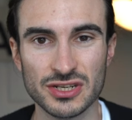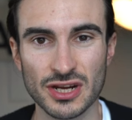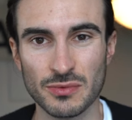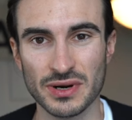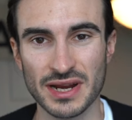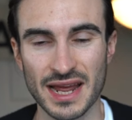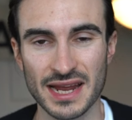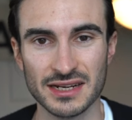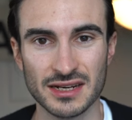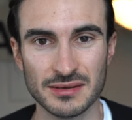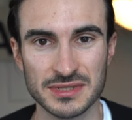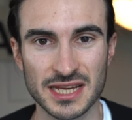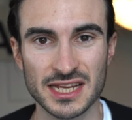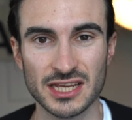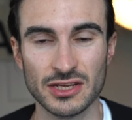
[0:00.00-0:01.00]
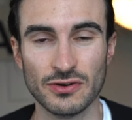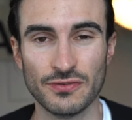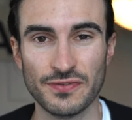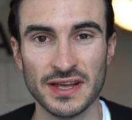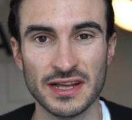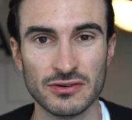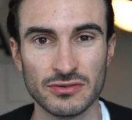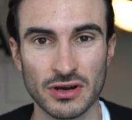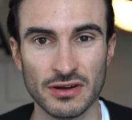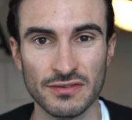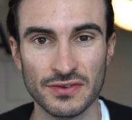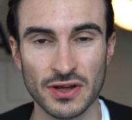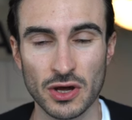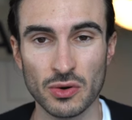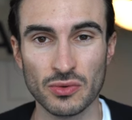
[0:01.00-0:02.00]
you don't want to end up taking your finger
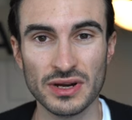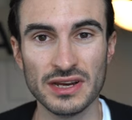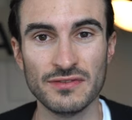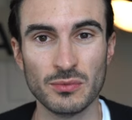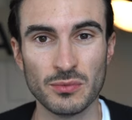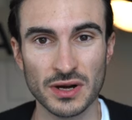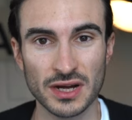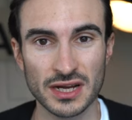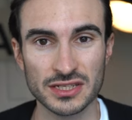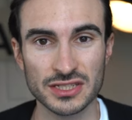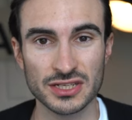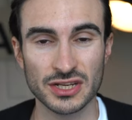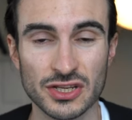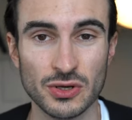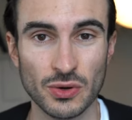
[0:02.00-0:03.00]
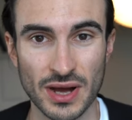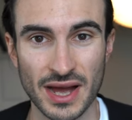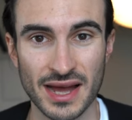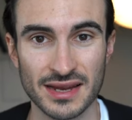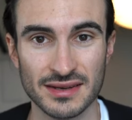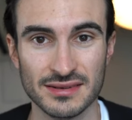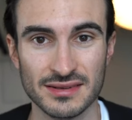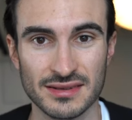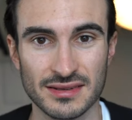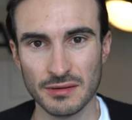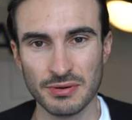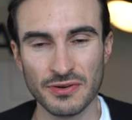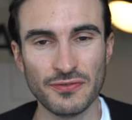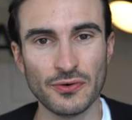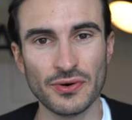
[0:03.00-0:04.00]
off, or even worse, your hand.
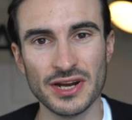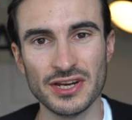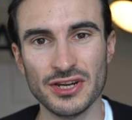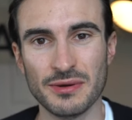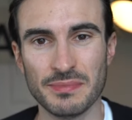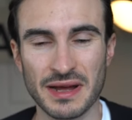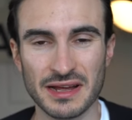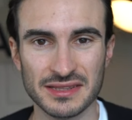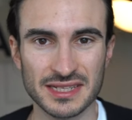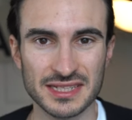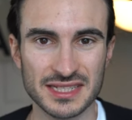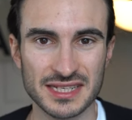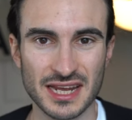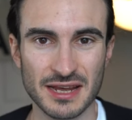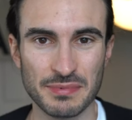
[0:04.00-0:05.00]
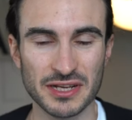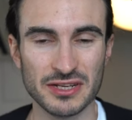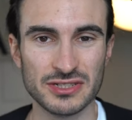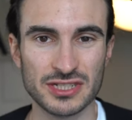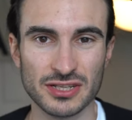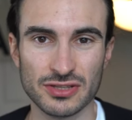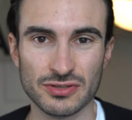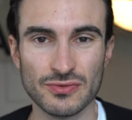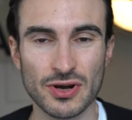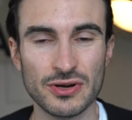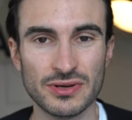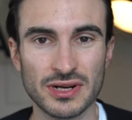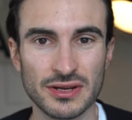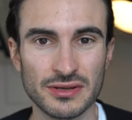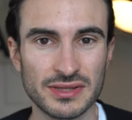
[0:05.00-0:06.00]
Before I knew about this tip, I used to
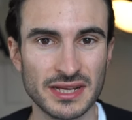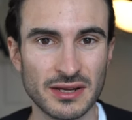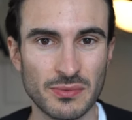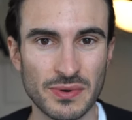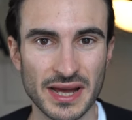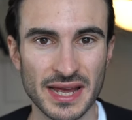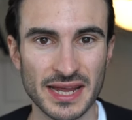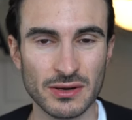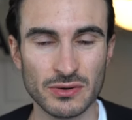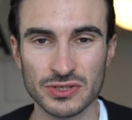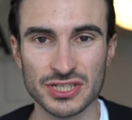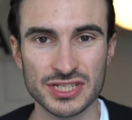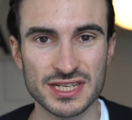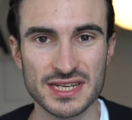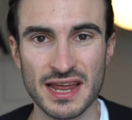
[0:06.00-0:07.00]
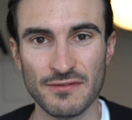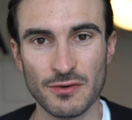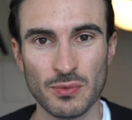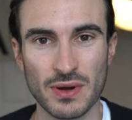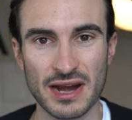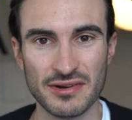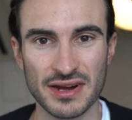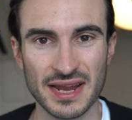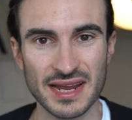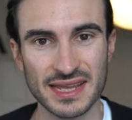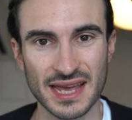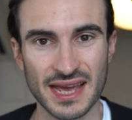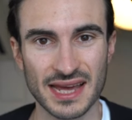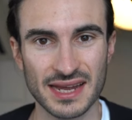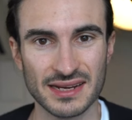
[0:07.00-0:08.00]
throw clothing away or just never wear it
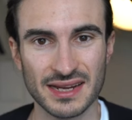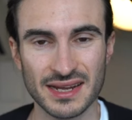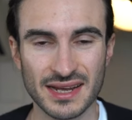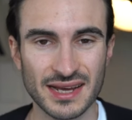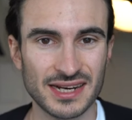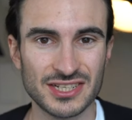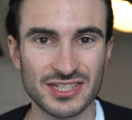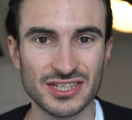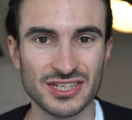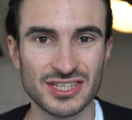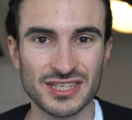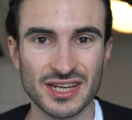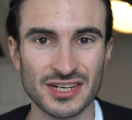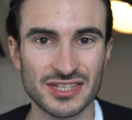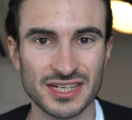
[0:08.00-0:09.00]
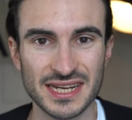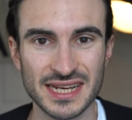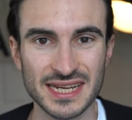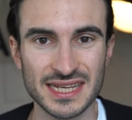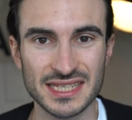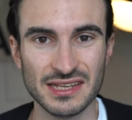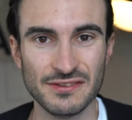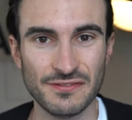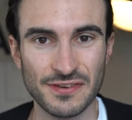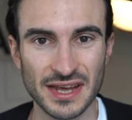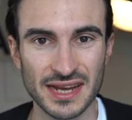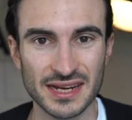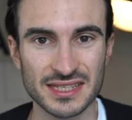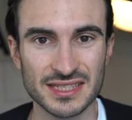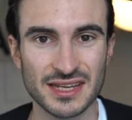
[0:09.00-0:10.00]
again, and it's just such an easy
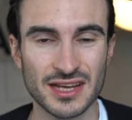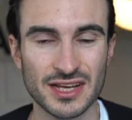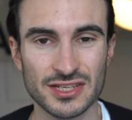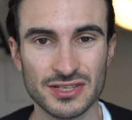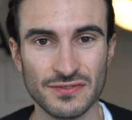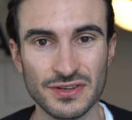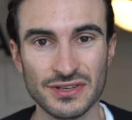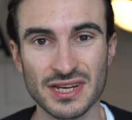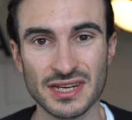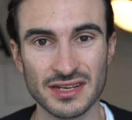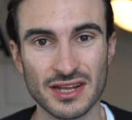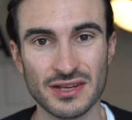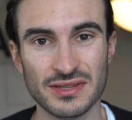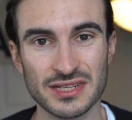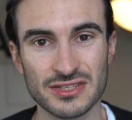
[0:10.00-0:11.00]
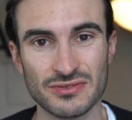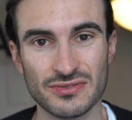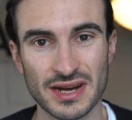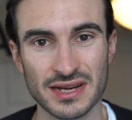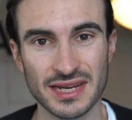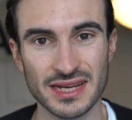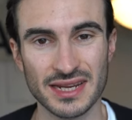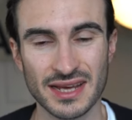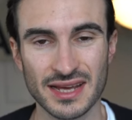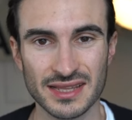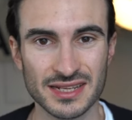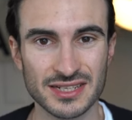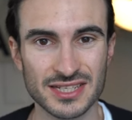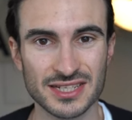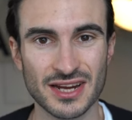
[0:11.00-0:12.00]
fix. So if you didn't know this already,
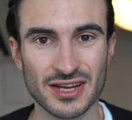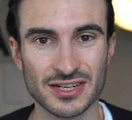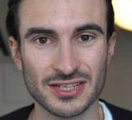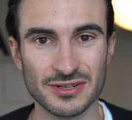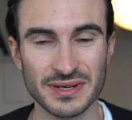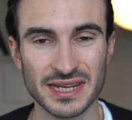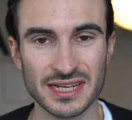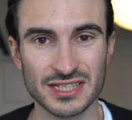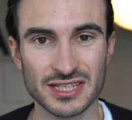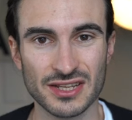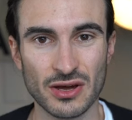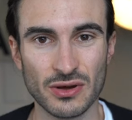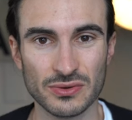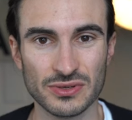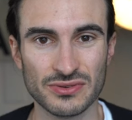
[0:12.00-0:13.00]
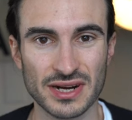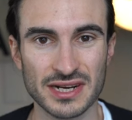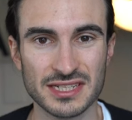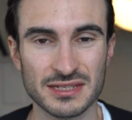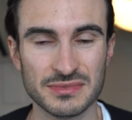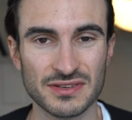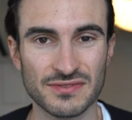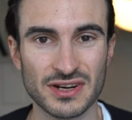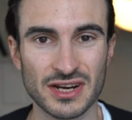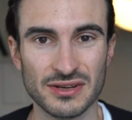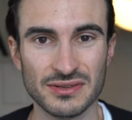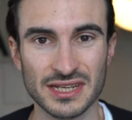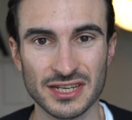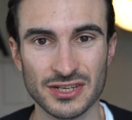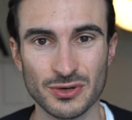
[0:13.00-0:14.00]
then start doing it to the older items of
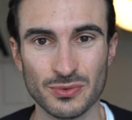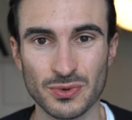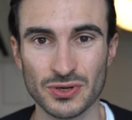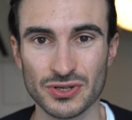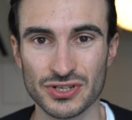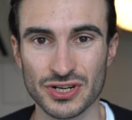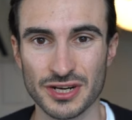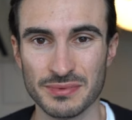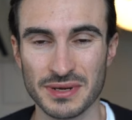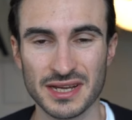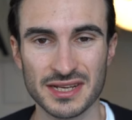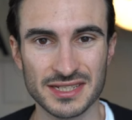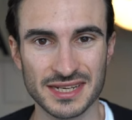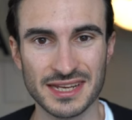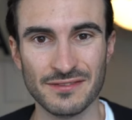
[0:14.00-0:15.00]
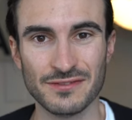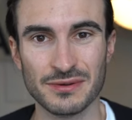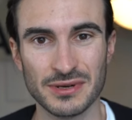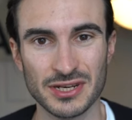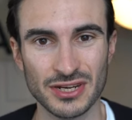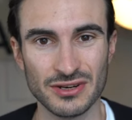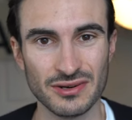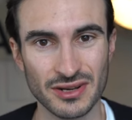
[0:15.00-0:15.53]
clothing in your wardrobe to give them a new